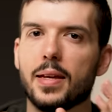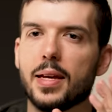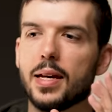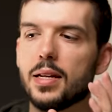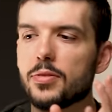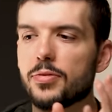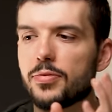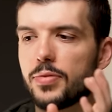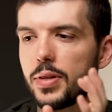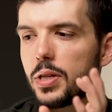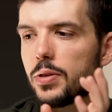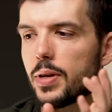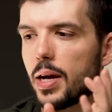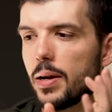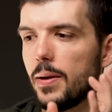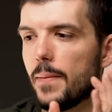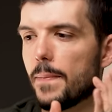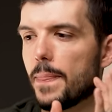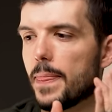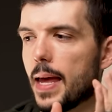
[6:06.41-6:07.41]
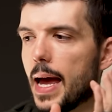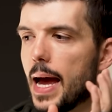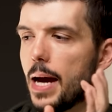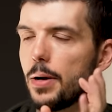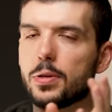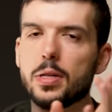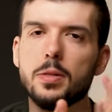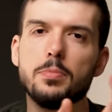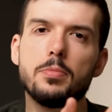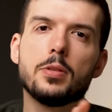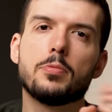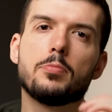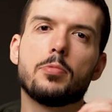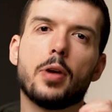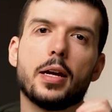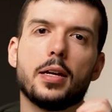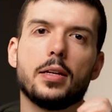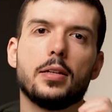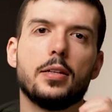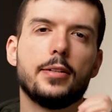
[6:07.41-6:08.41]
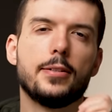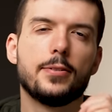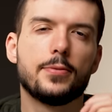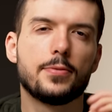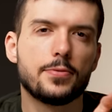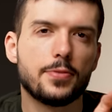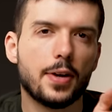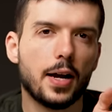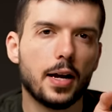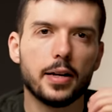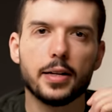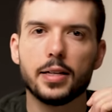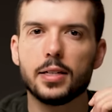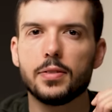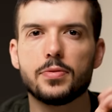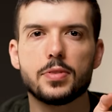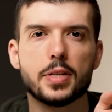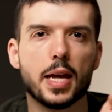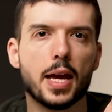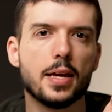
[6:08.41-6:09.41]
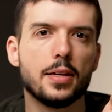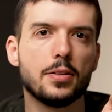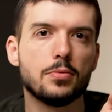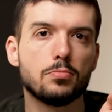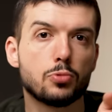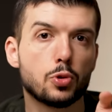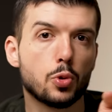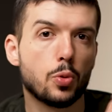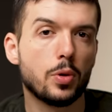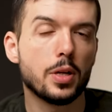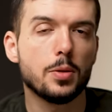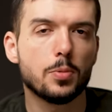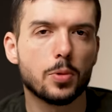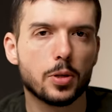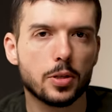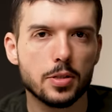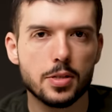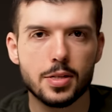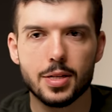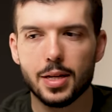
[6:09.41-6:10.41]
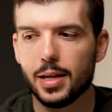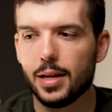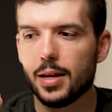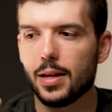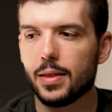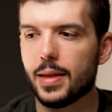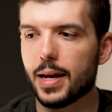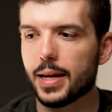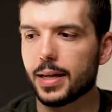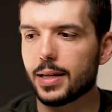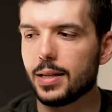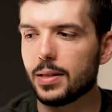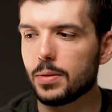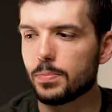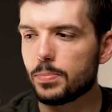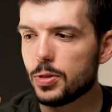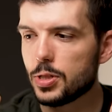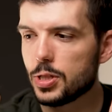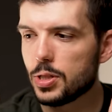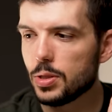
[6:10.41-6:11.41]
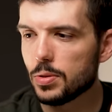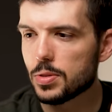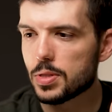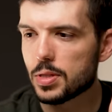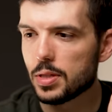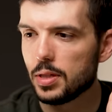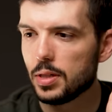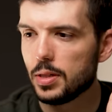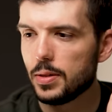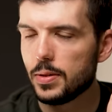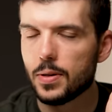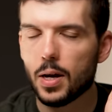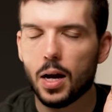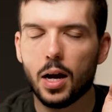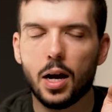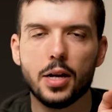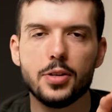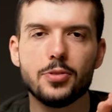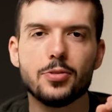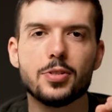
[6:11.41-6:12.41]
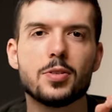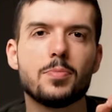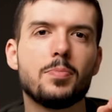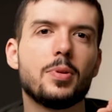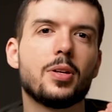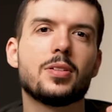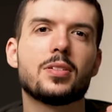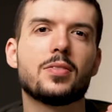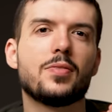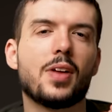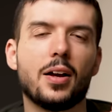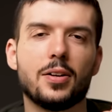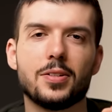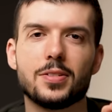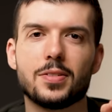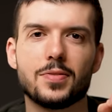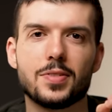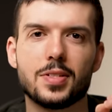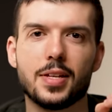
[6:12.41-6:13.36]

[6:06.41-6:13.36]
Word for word: They had to figure out how can we write 5, 10, 20 words that can produce hundreds of millions of dollars of